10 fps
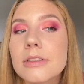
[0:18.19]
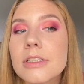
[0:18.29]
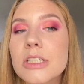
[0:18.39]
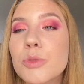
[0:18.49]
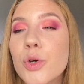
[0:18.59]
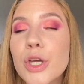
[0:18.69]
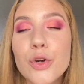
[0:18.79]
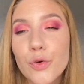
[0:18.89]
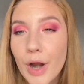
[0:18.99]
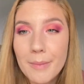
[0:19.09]
smoky
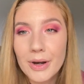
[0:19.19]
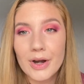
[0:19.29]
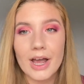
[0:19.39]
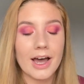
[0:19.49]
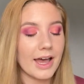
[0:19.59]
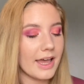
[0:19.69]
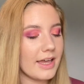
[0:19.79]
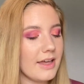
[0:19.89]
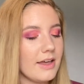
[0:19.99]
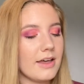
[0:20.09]
cranberry eye.
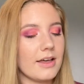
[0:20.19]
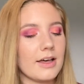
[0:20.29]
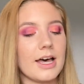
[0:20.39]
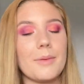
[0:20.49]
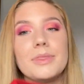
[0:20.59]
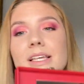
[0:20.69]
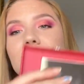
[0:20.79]
This